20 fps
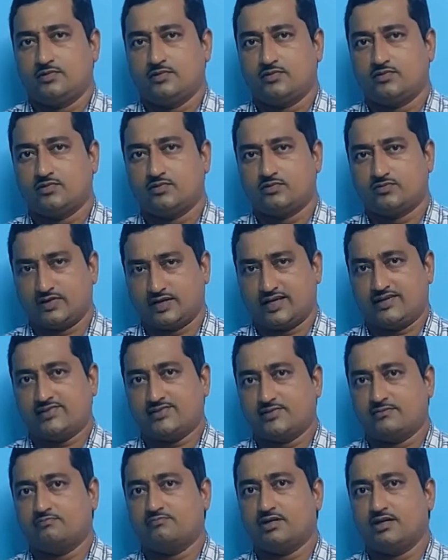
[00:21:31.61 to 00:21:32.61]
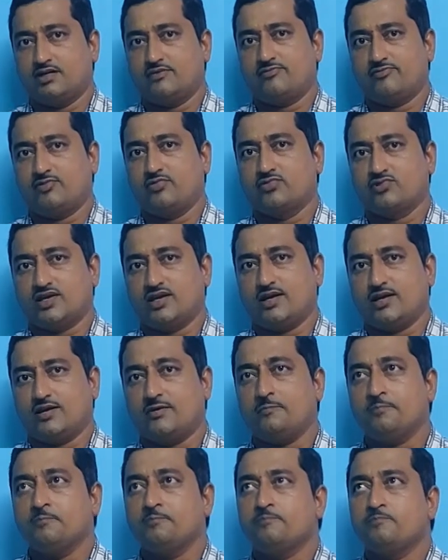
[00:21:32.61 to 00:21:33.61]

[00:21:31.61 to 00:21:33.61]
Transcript: So, for example, if you say